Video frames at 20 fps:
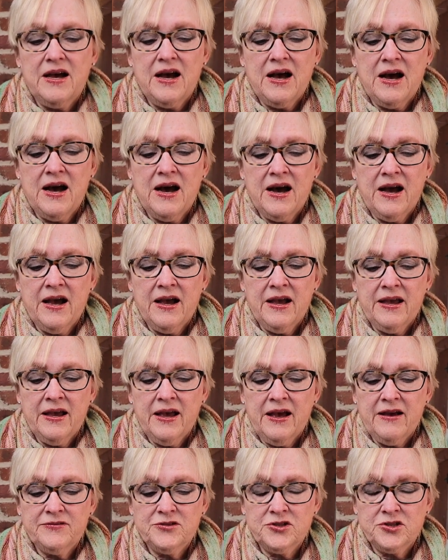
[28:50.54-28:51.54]
I
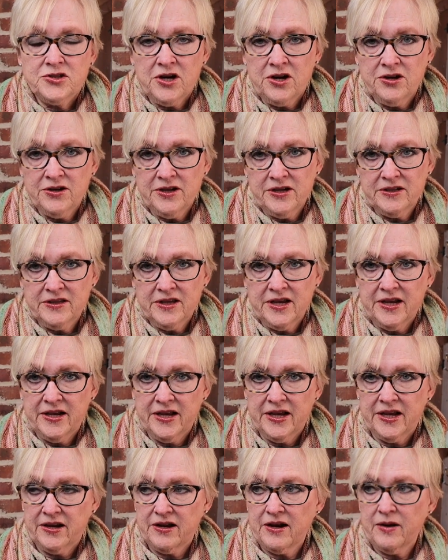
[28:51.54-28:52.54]
have started
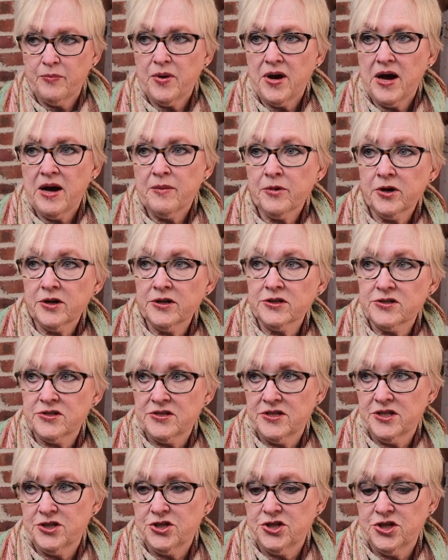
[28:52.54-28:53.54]
kitting it up. I'm going to
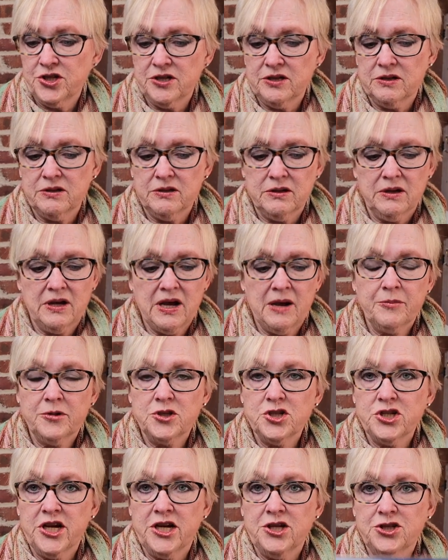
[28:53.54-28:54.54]
stitch it. I'm
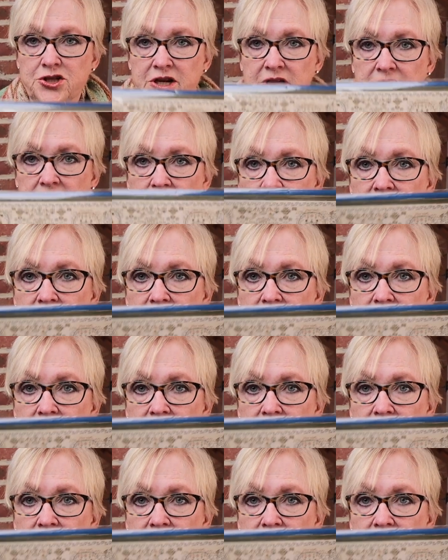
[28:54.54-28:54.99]
changing